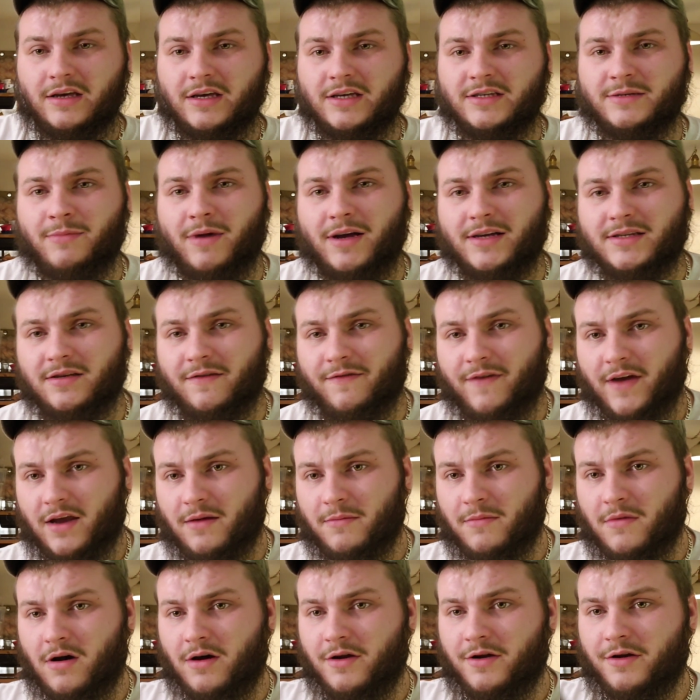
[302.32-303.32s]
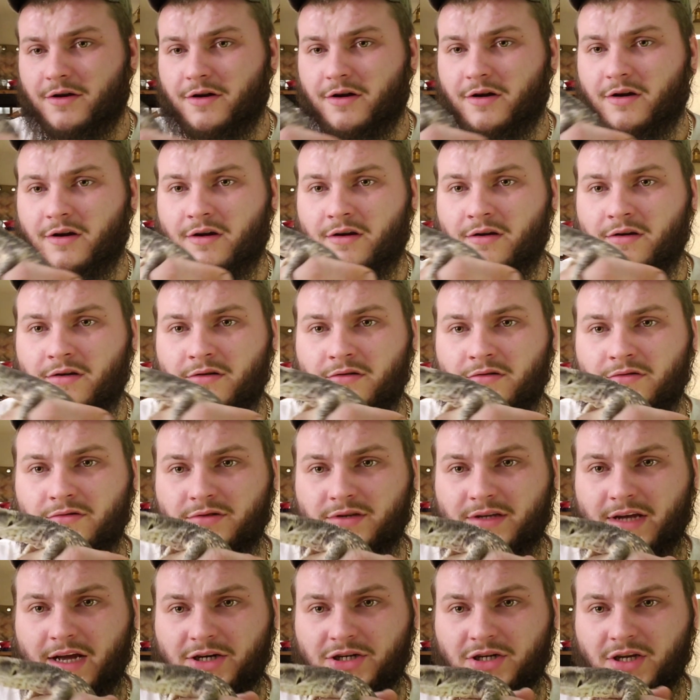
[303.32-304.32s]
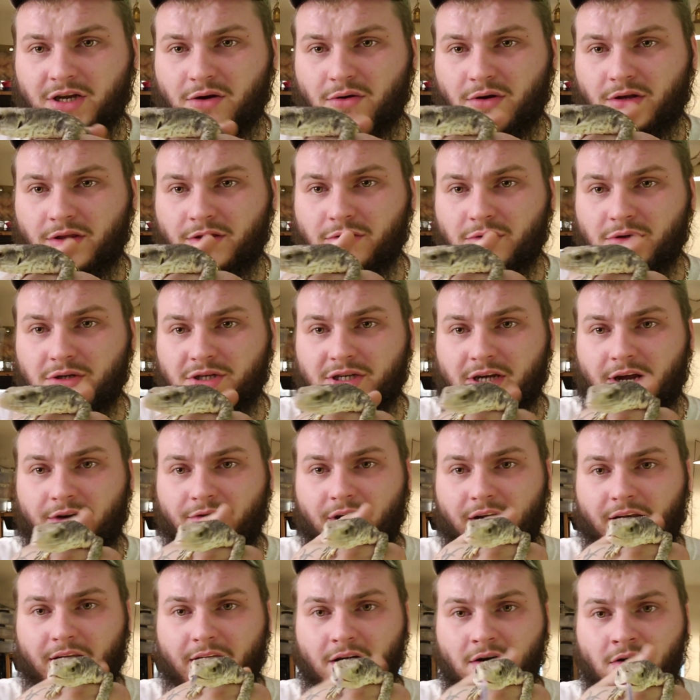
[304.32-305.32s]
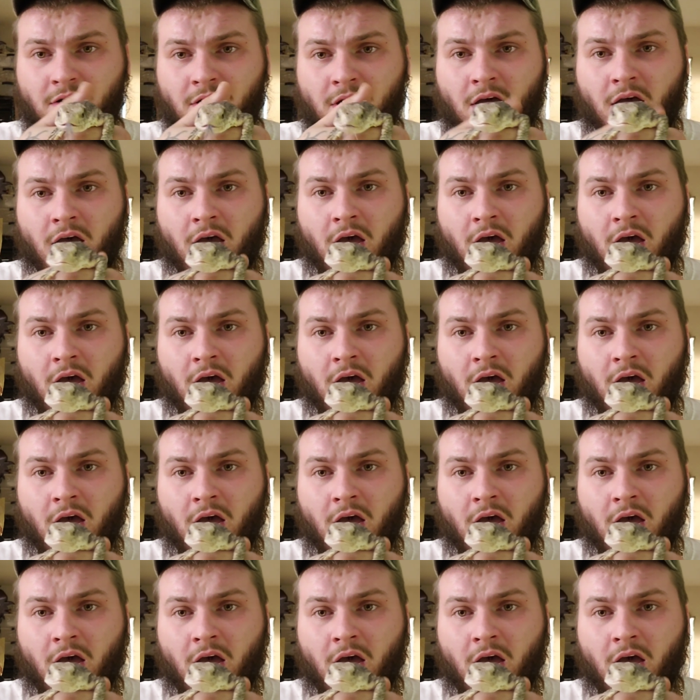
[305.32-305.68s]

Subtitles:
is my Savannah monitor, who's actually going through a shed right now.